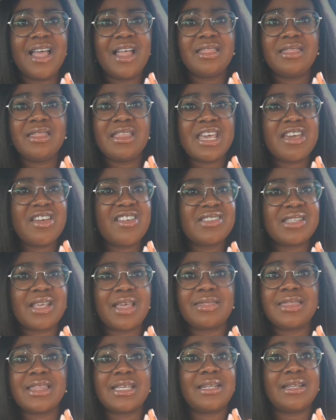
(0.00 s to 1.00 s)
there's a
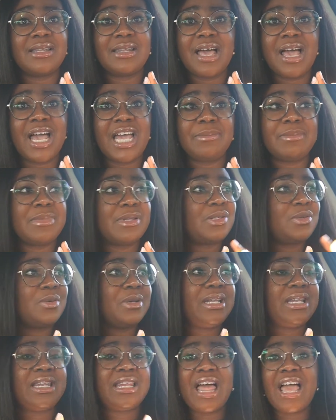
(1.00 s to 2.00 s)
thin line
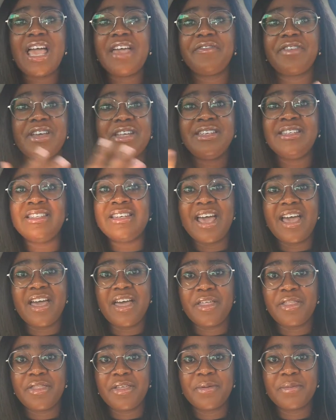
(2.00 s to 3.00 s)
between life and
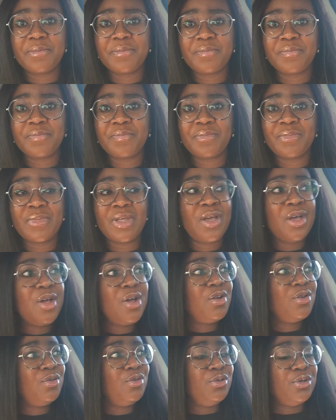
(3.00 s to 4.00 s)
death.
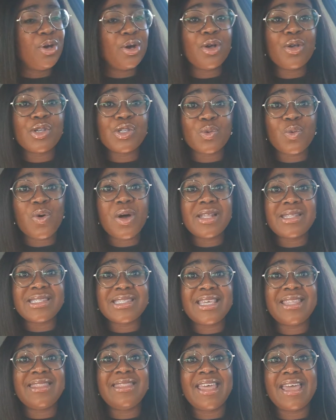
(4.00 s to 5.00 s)
Those ones
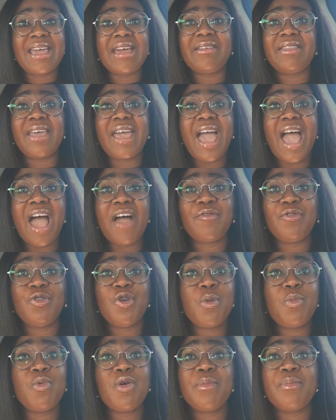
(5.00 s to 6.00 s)
in there, they have
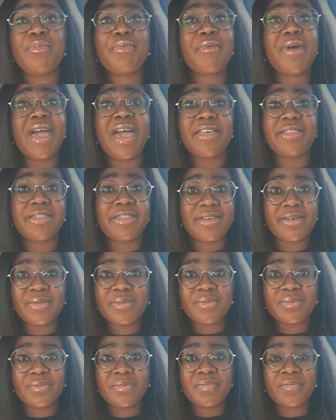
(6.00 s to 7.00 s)
no more breath.
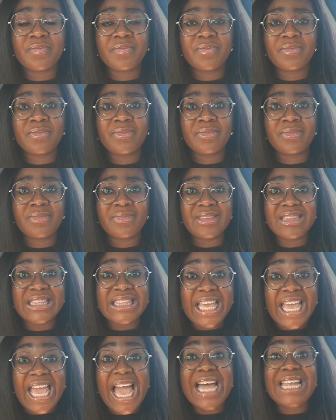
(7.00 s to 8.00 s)

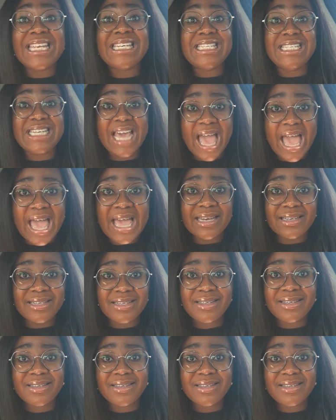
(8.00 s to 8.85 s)
They are dead.